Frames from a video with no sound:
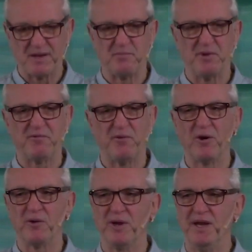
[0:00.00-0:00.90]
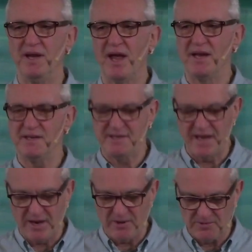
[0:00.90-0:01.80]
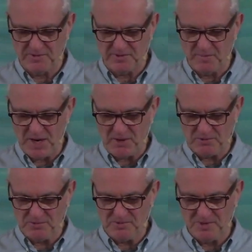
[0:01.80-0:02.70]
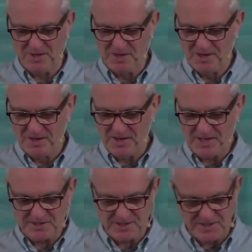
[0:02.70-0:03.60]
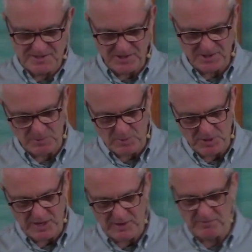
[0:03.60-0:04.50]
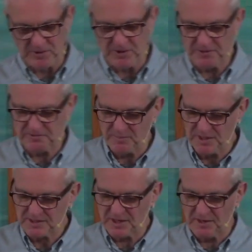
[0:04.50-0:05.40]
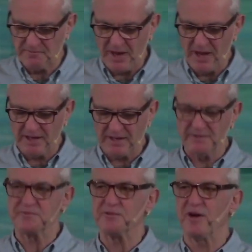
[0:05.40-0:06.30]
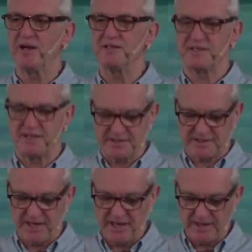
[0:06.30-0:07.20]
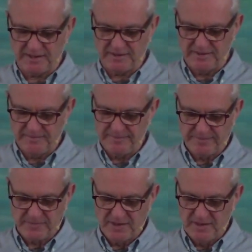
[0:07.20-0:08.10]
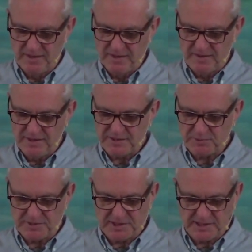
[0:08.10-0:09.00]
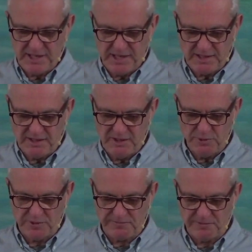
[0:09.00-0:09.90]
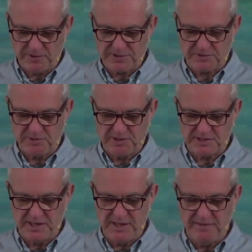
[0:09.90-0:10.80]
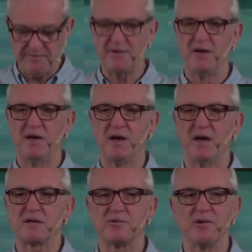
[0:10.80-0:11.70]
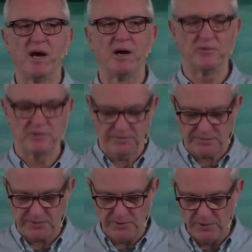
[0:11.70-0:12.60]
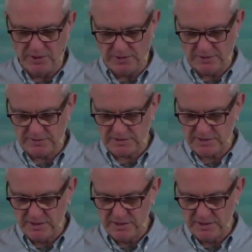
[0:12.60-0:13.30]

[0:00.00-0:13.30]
Before we head down the mountain, let's consider what we have learned from this unveiling of Christ as King. This was a King who would first receive a crown of thorns.